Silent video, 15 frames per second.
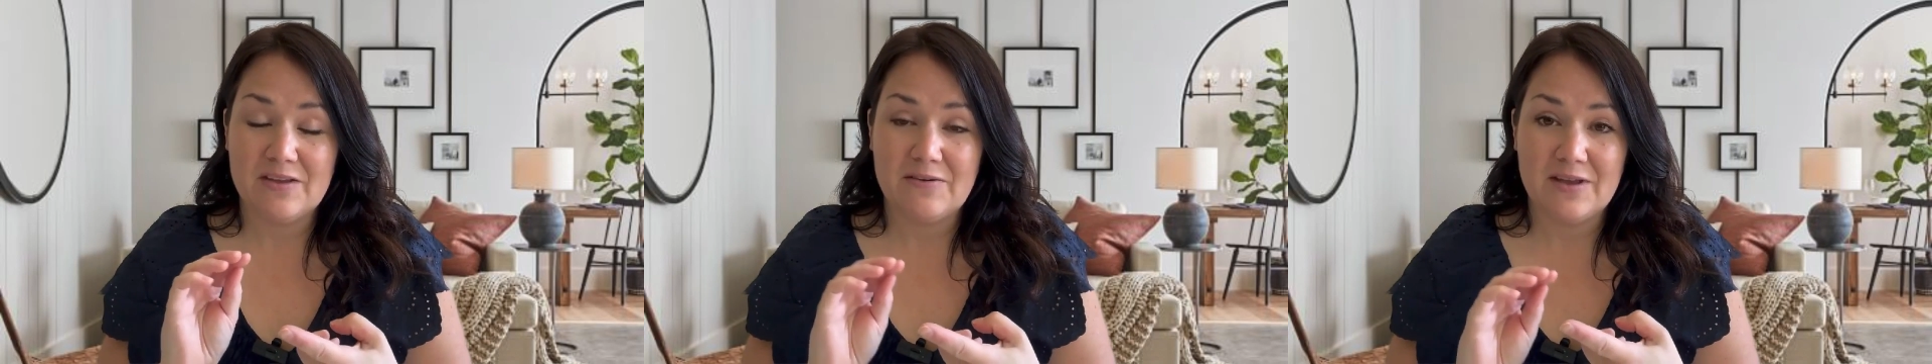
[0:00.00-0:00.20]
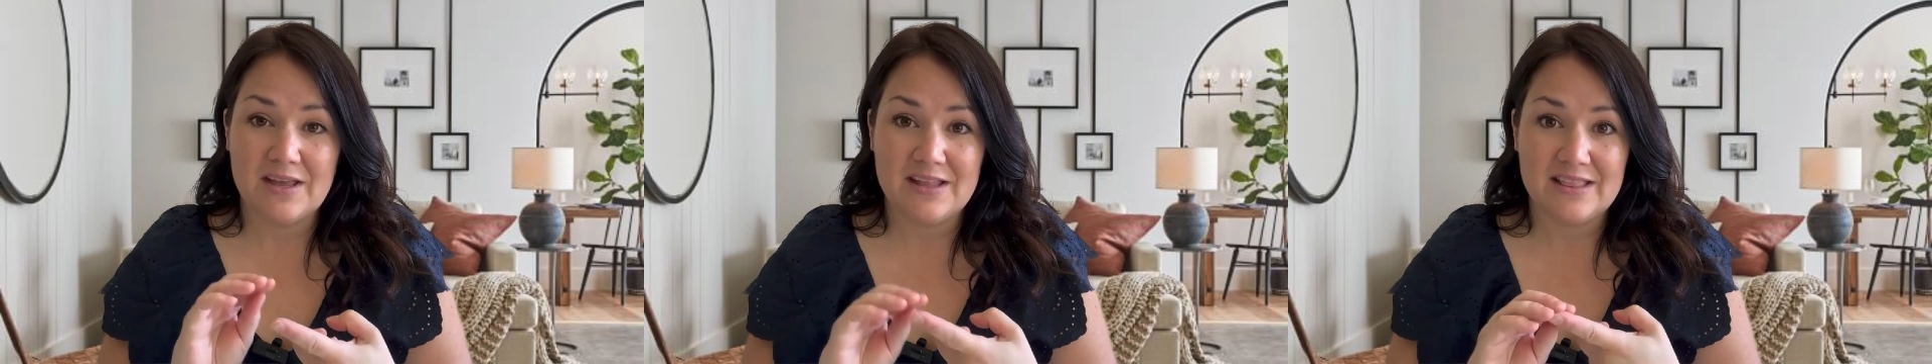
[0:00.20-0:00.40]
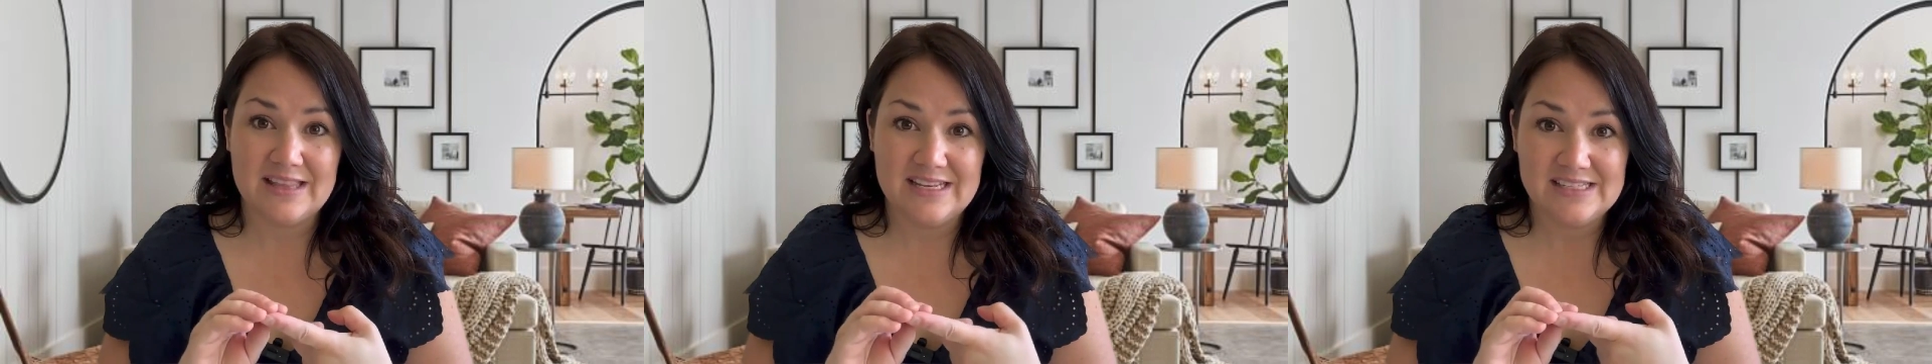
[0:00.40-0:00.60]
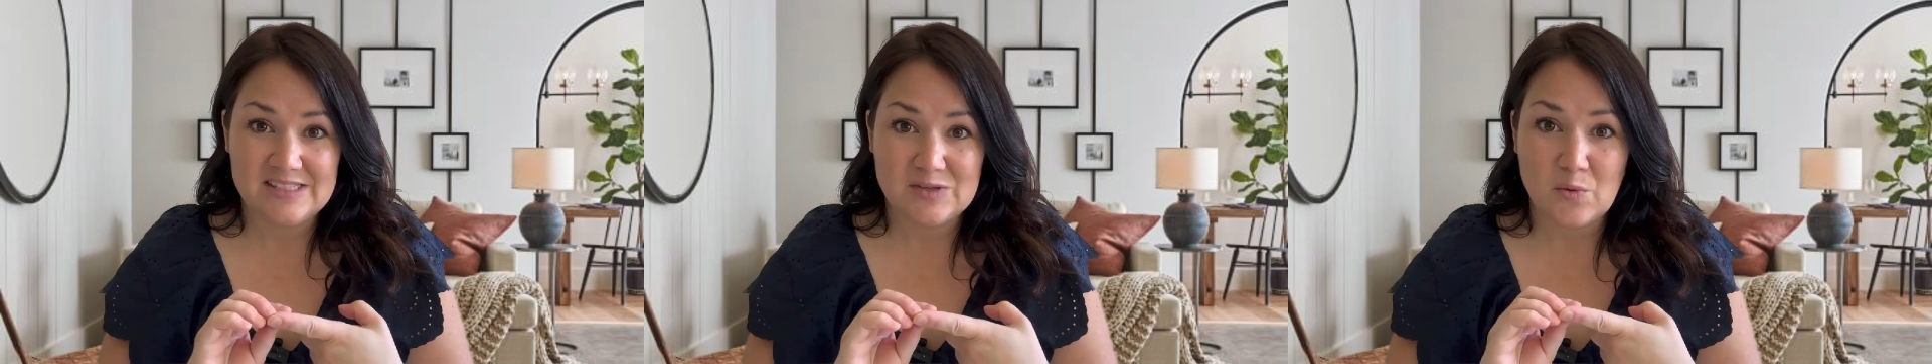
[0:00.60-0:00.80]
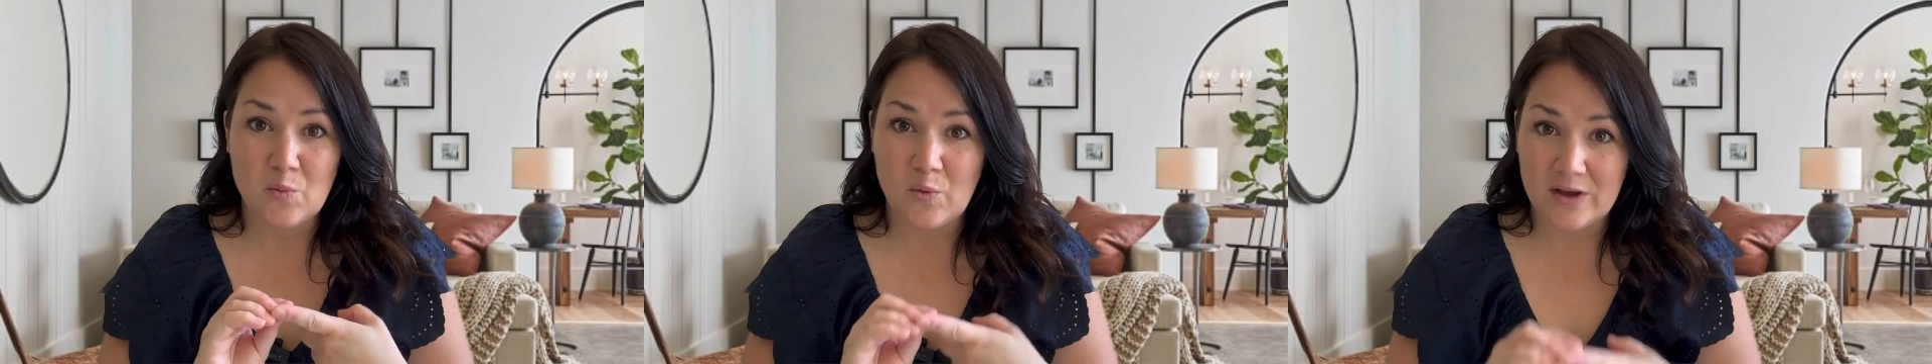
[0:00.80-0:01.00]
at
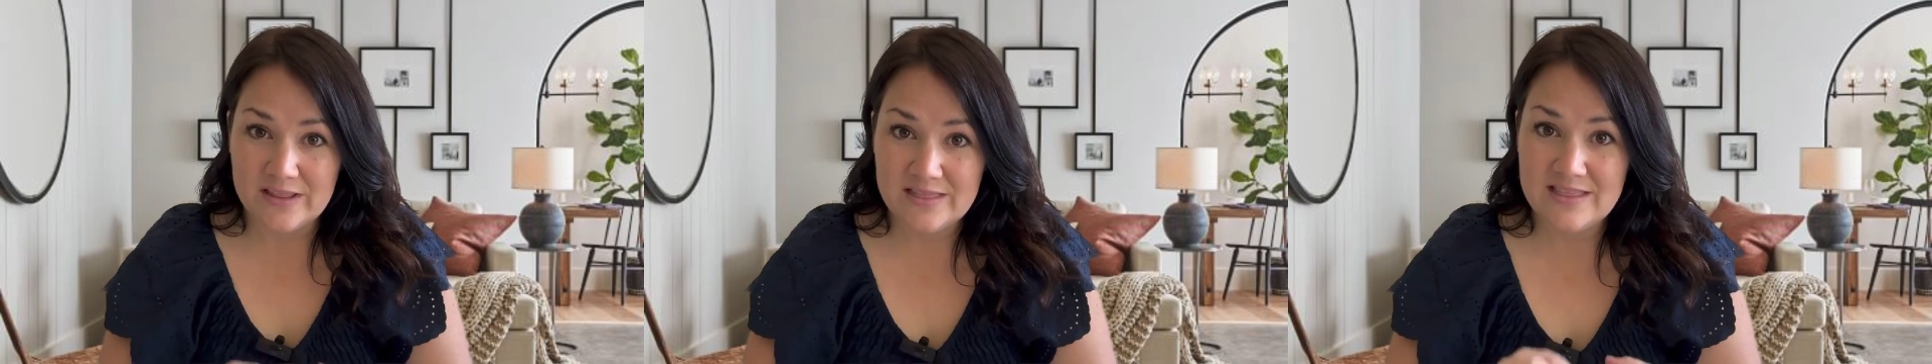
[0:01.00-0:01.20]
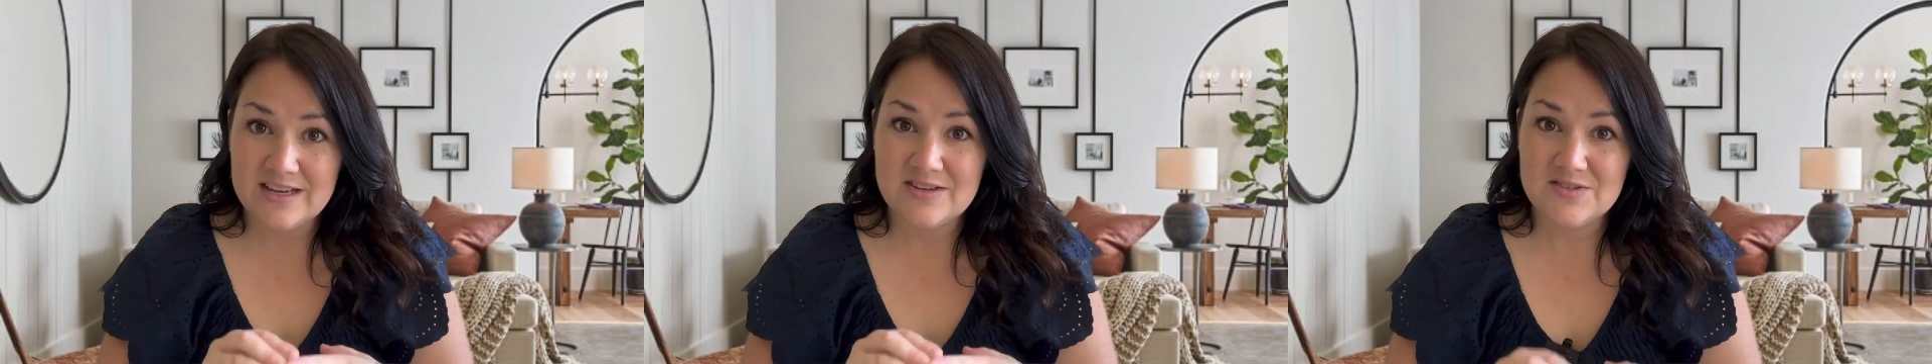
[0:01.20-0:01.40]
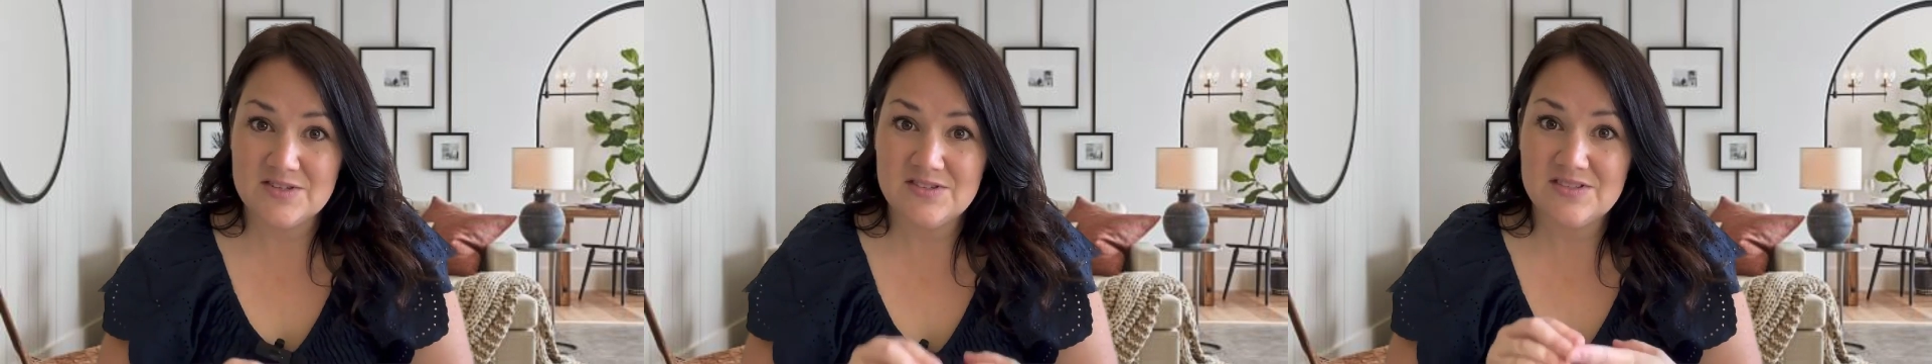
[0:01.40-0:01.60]
least 1,000